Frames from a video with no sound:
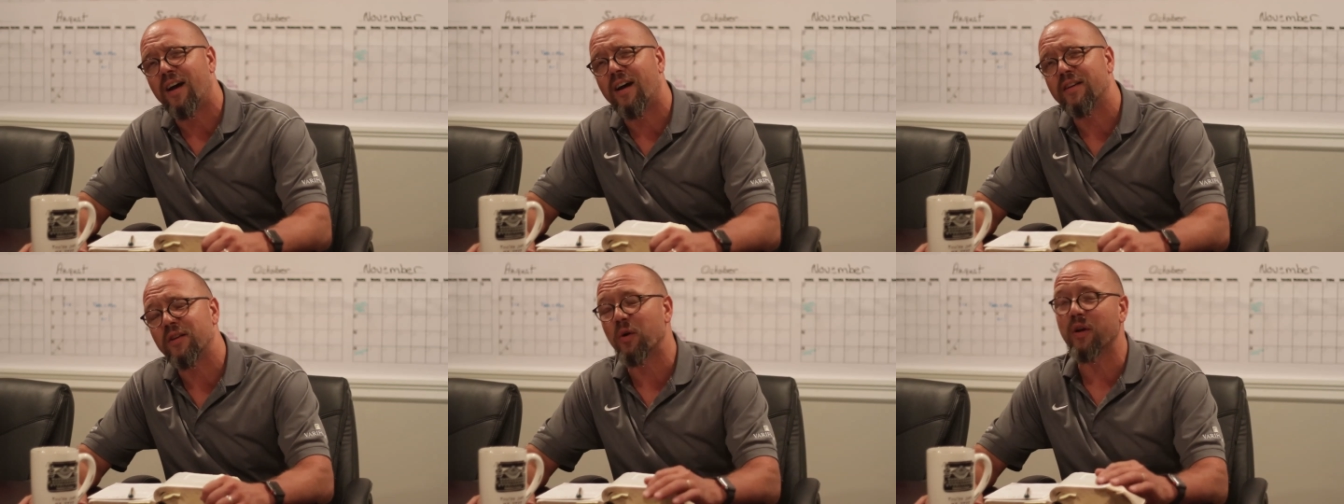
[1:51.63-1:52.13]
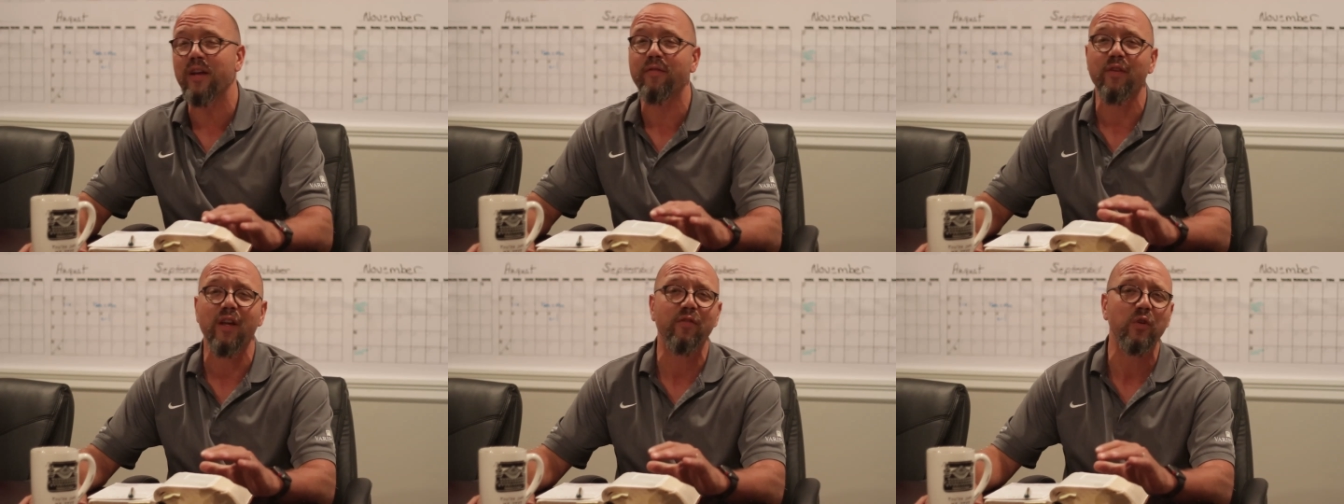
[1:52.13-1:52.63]
Uh, you know,
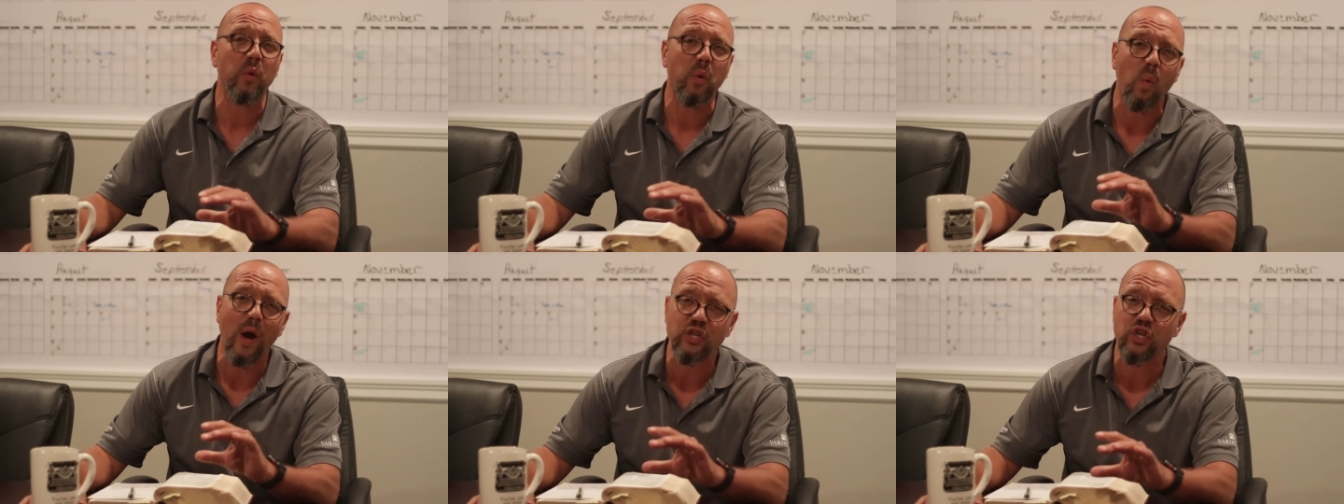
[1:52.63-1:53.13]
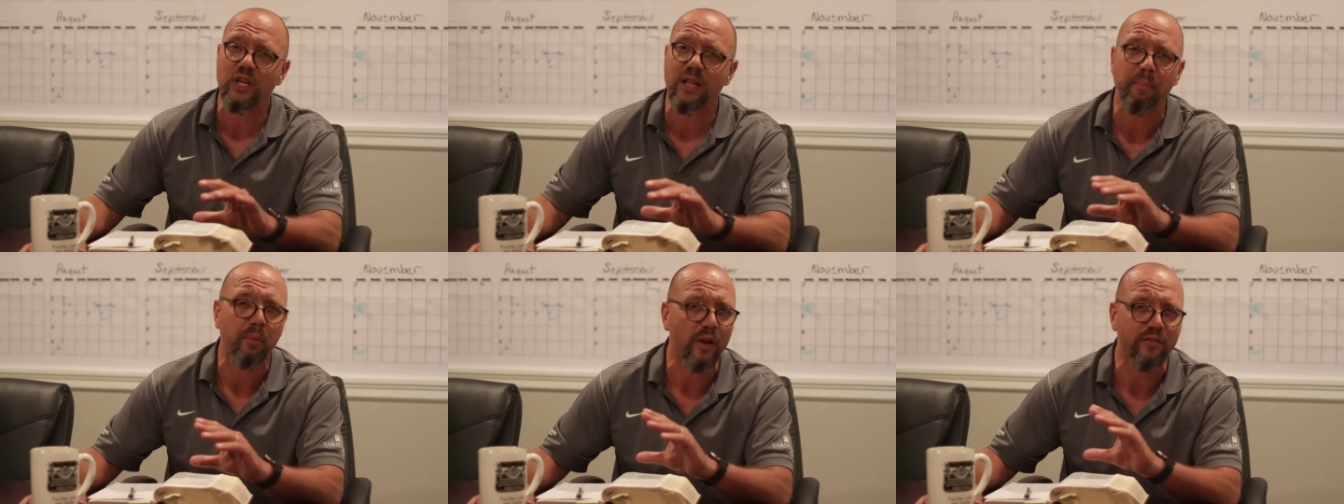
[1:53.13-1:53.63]
if, if you were watching
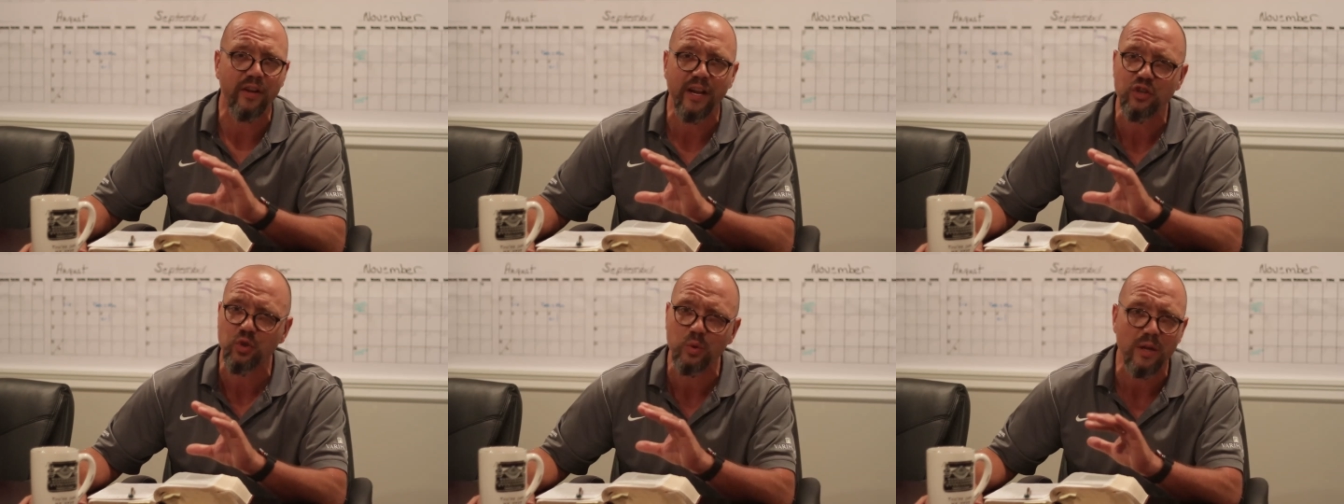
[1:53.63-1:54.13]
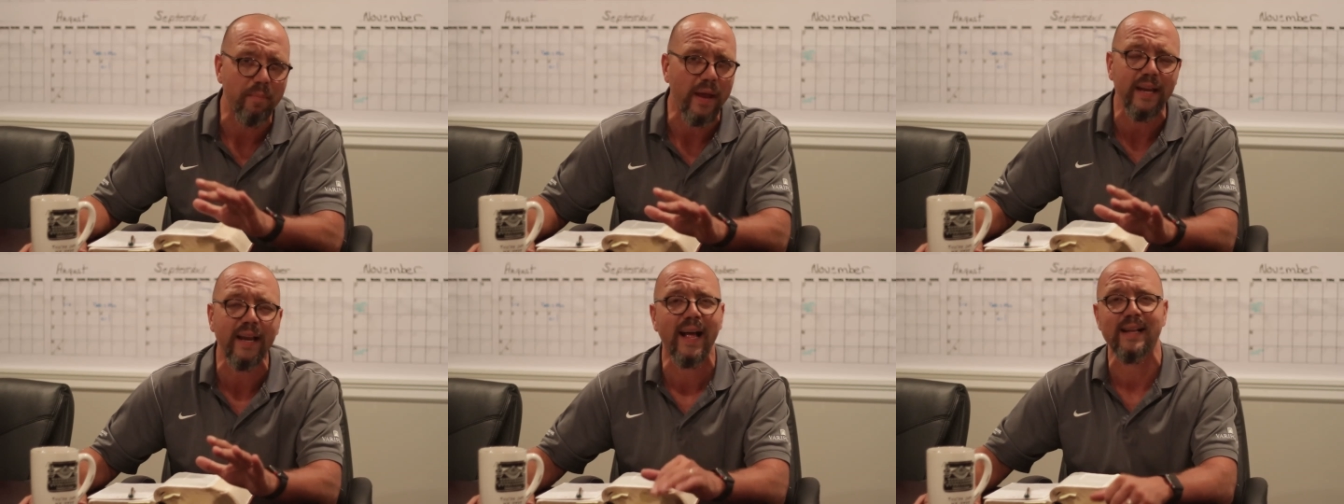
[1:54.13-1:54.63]
the presidential
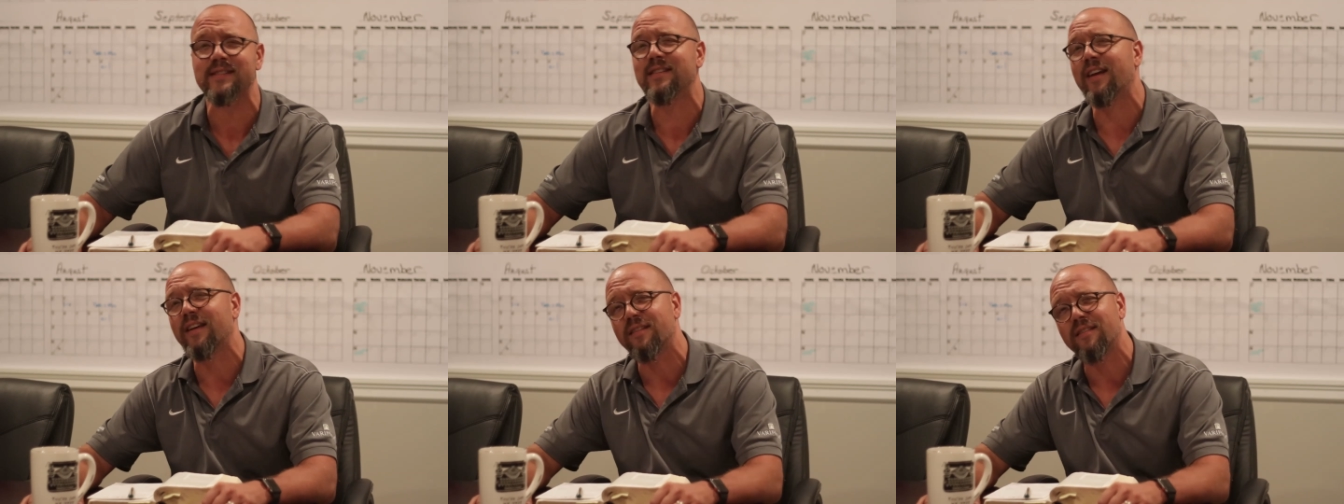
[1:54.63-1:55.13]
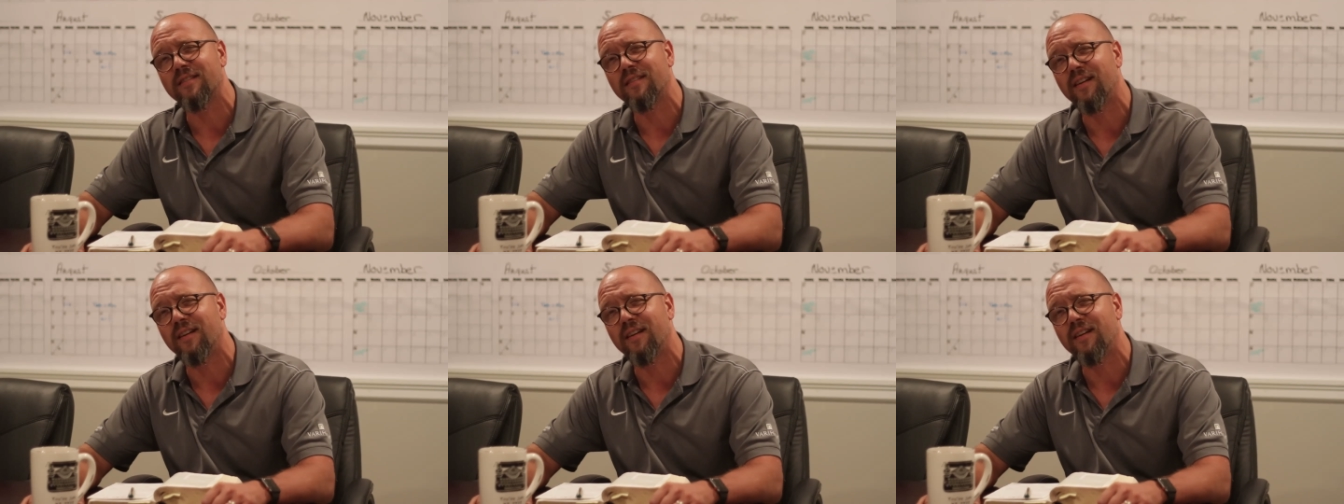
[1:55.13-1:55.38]
debate last night,